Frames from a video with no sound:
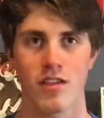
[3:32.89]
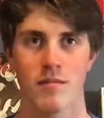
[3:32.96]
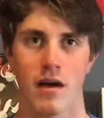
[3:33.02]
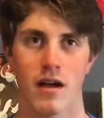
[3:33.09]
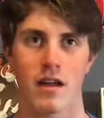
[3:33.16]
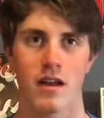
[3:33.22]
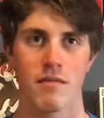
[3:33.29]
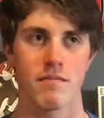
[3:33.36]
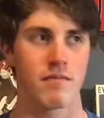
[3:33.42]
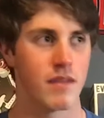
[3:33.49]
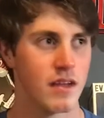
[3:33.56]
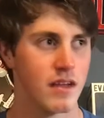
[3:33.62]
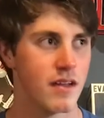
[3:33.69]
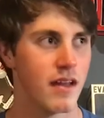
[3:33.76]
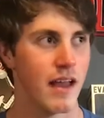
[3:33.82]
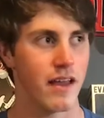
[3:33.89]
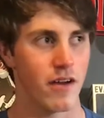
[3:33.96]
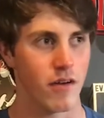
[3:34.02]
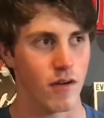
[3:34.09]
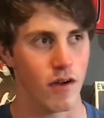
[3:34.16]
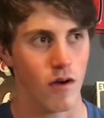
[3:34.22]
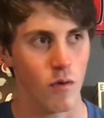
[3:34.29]
I'm not going to
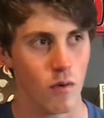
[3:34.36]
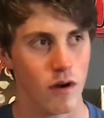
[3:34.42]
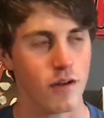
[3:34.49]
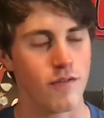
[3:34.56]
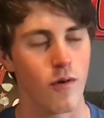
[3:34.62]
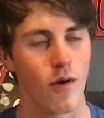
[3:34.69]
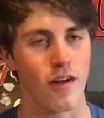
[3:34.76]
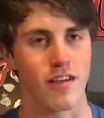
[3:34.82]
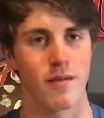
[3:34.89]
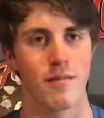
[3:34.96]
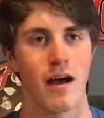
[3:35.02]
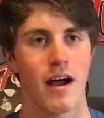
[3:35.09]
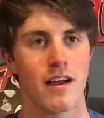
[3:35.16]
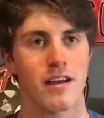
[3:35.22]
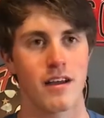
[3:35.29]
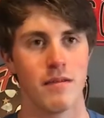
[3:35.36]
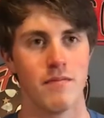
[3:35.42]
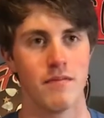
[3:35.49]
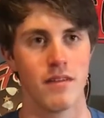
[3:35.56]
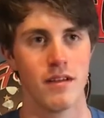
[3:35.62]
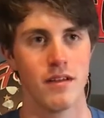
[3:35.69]
enter a workforce. I'm not going to